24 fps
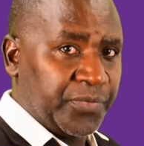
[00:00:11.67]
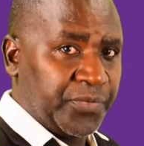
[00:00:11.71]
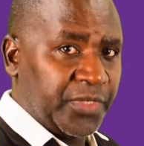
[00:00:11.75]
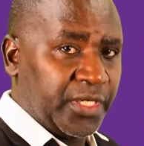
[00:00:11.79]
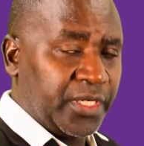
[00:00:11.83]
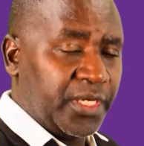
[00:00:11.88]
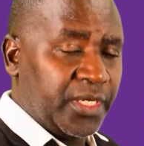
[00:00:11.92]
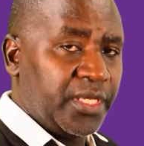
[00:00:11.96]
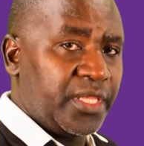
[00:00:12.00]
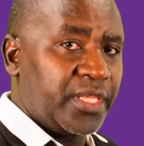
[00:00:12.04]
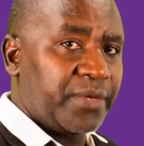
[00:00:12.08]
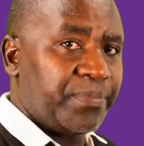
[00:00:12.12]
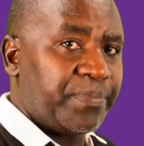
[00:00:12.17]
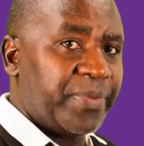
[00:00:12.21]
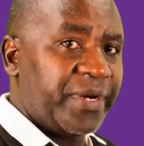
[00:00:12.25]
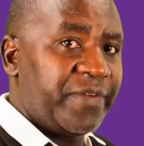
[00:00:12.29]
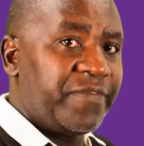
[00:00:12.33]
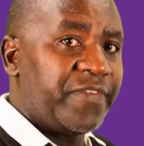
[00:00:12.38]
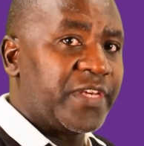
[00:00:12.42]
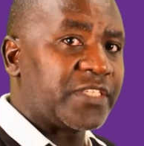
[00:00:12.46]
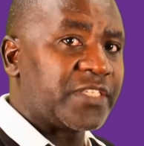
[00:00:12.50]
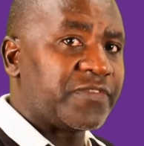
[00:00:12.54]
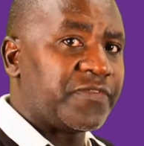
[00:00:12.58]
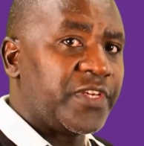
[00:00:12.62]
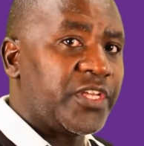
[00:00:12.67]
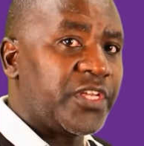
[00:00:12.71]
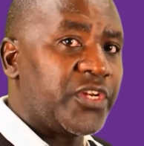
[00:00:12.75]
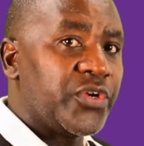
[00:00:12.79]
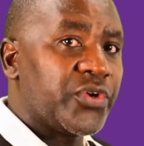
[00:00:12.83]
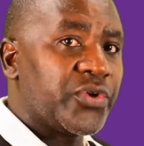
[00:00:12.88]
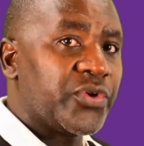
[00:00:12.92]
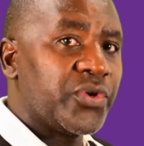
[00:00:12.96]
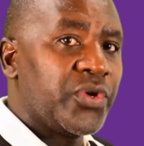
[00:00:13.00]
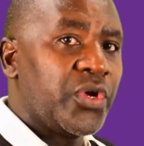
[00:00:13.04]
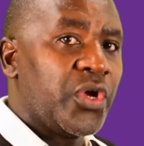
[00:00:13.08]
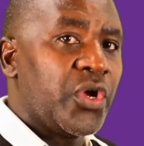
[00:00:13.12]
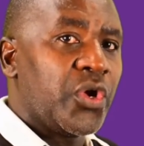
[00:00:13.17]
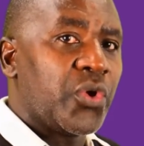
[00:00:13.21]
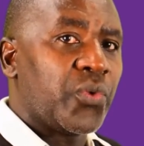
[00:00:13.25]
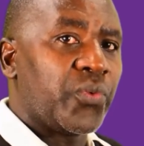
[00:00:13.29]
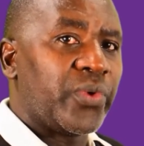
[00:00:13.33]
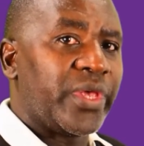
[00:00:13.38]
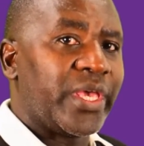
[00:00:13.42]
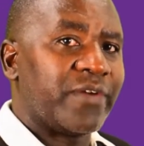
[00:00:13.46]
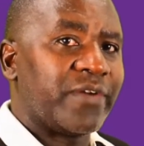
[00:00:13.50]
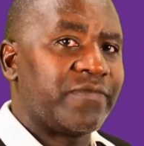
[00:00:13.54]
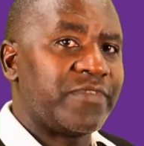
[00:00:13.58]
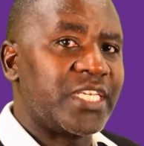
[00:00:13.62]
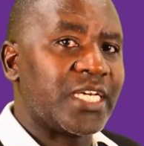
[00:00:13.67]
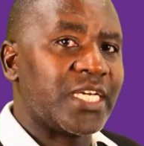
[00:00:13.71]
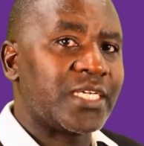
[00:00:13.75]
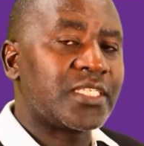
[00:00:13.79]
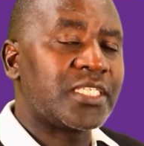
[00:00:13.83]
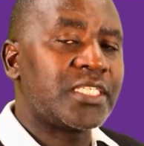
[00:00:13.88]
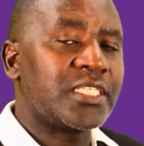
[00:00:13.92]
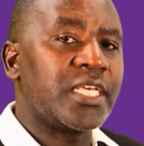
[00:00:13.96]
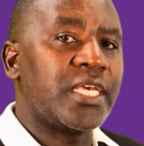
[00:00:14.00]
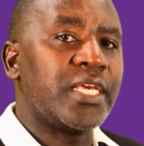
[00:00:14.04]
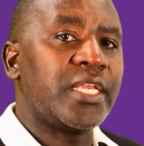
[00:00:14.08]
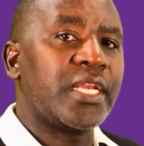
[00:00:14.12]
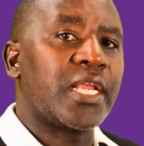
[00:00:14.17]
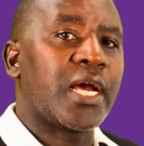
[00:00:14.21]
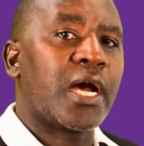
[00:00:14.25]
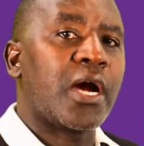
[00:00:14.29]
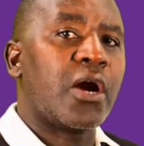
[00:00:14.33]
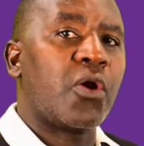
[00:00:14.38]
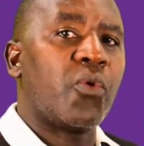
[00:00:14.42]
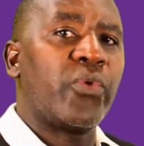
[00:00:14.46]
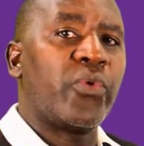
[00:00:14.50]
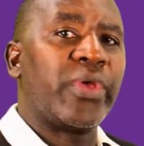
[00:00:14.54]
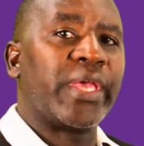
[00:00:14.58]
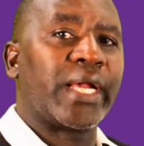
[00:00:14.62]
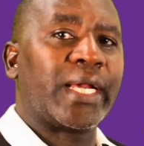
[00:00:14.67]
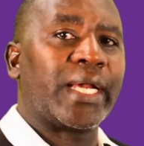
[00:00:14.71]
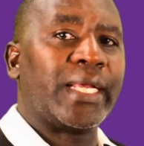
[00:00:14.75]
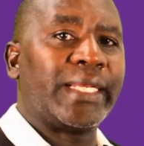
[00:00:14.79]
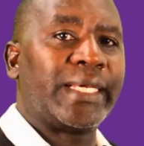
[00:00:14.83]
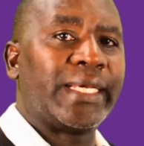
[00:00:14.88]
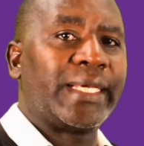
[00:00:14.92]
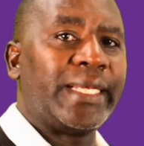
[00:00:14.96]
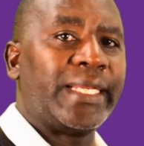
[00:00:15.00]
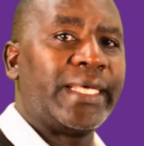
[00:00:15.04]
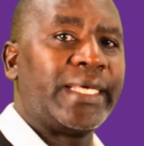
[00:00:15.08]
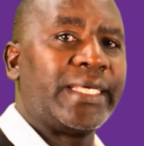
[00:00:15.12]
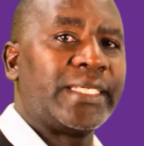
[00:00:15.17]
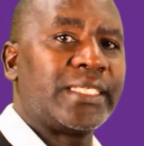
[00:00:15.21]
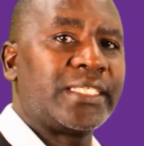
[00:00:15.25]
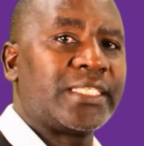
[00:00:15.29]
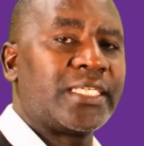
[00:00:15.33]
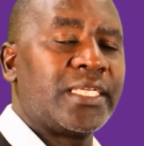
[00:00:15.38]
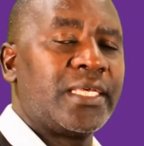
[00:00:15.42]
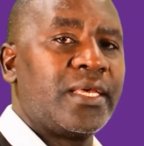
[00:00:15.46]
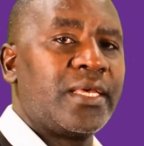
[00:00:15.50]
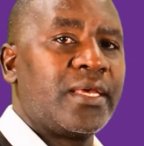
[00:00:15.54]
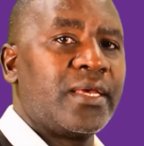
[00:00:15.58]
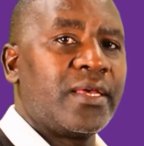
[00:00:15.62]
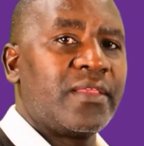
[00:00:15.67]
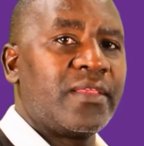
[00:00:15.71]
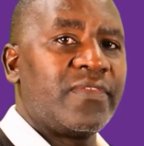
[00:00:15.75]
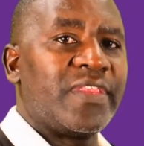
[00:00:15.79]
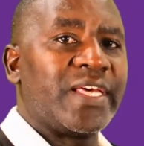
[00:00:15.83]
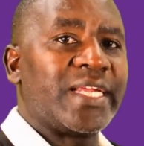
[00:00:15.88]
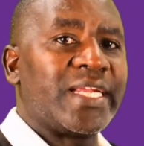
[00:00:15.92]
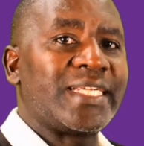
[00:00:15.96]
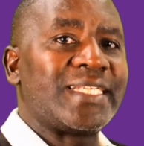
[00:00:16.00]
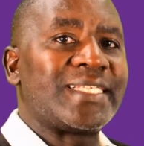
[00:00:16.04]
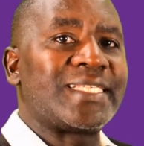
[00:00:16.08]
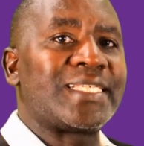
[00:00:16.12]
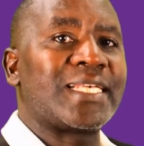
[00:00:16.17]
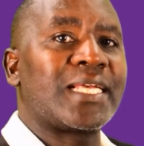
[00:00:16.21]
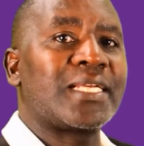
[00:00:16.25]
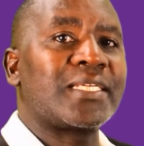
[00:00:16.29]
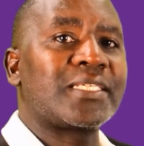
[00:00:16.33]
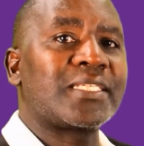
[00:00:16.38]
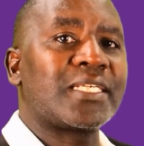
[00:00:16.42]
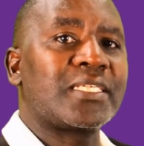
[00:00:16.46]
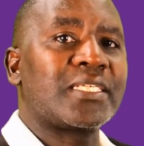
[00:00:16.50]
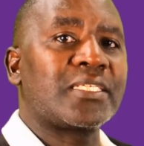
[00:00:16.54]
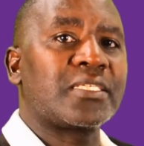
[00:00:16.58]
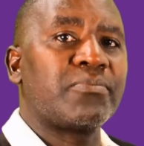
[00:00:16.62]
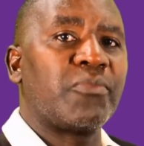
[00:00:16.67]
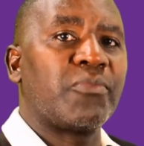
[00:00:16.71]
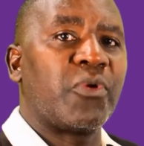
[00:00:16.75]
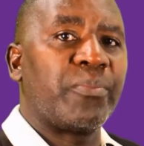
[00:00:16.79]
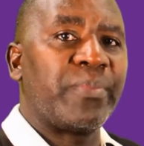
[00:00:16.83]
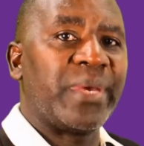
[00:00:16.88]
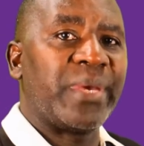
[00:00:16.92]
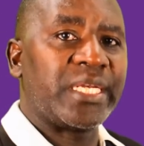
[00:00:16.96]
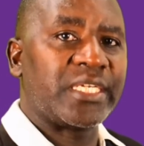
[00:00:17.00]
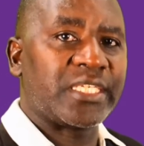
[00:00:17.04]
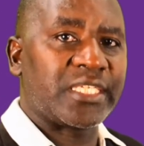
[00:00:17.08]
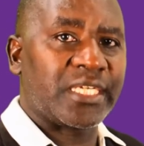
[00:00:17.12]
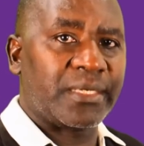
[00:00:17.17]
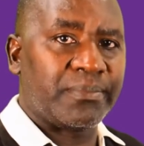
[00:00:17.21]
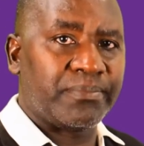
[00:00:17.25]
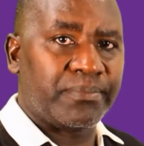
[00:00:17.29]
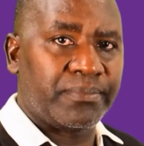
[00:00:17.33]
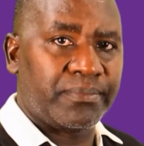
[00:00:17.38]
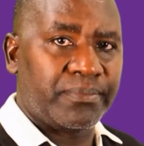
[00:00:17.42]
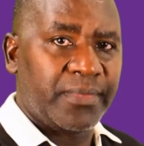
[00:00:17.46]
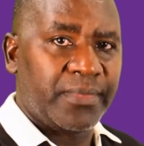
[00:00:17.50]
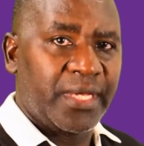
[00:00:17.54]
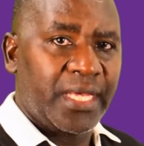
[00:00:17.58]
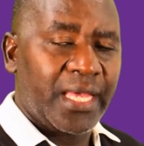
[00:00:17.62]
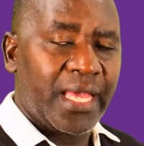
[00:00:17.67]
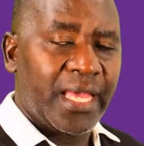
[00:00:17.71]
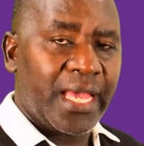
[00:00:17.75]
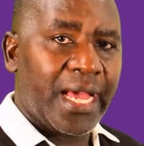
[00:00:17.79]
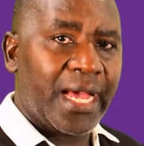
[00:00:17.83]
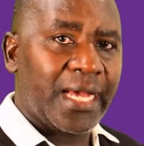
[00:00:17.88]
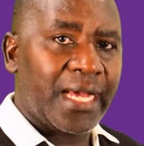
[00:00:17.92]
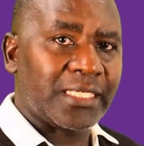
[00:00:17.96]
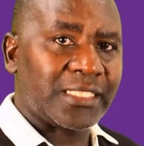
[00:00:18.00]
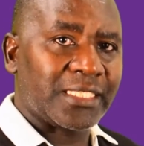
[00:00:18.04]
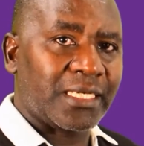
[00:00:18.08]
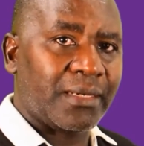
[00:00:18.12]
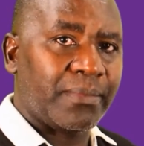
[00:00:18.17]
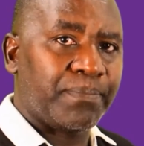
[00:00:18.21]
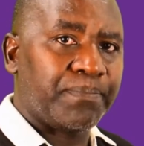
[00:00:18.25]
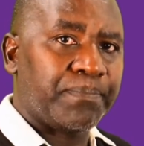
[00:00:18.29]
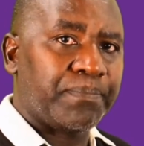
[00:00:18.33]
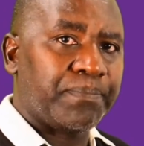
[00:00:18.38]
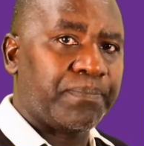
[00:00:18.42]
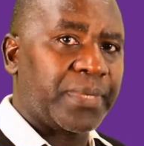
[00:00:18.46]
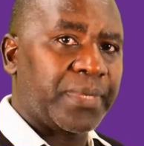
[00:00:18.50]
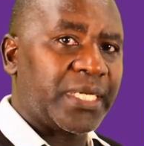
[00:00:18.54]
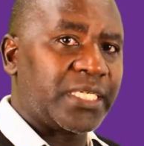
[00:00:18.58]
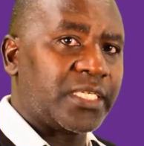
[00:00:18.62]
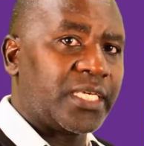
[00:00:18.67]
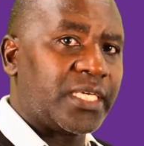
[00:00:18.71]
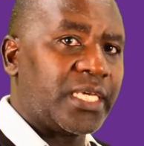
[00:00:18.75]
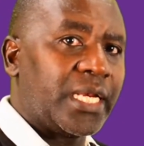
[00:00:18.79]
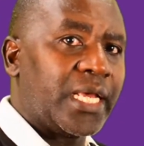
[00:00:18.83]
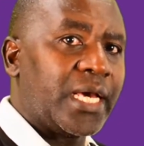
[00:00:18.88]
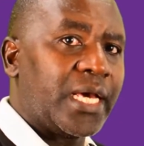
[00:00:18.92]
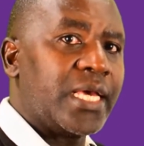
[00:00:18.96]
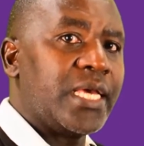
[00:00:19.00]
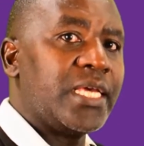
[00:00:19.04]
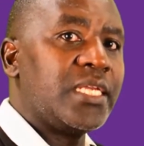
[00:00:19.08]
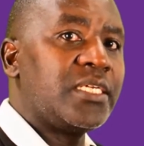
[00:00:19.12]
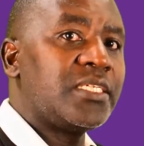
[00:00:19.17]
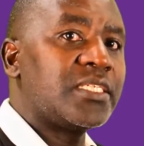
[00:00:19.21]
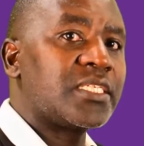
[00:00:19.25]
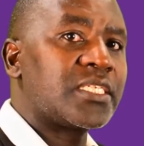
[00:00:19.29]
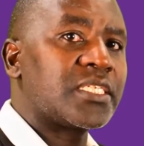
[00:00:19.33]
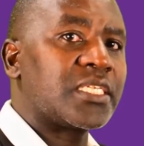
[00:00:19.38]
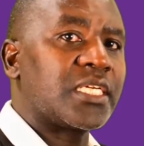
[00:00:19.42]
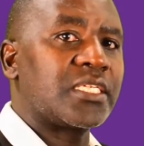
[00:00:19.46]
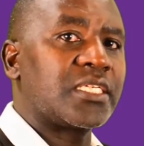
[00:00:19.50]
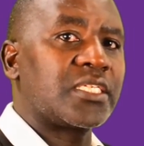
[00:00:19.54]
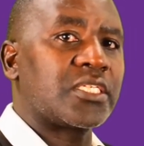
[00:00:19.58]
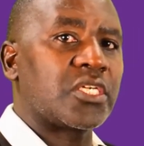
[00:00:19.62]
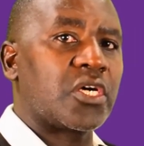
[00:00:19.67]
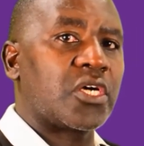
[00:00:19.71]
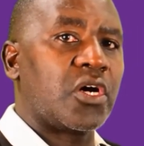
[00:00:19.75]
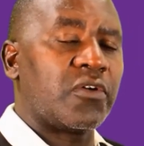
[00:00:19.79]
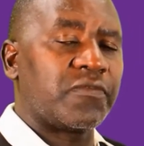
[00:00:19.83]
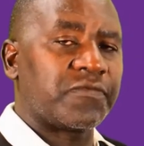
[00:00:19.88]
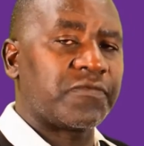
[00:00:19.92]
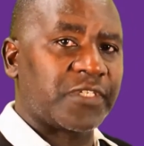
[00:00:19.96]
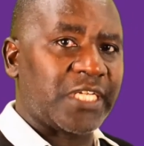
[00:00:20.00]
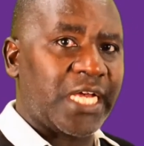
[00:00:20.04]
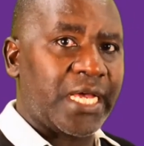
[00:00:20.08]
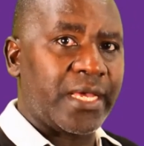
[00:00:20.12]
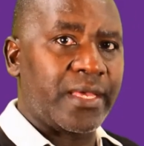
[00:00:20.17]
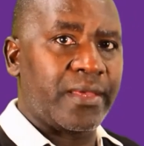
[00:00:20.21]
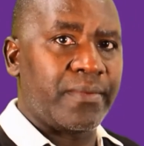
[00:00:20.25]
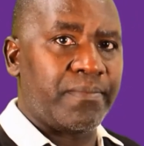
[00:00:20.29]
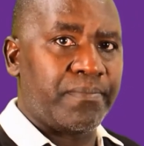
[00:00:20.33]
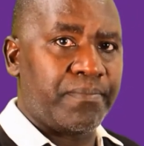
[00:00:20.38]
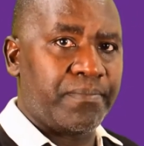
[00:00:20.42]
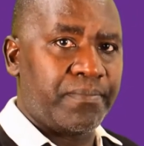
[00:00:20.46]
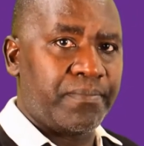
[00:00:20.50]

In the previous video, we have just seen how we calculate the resultant momentum at a particular instant of time.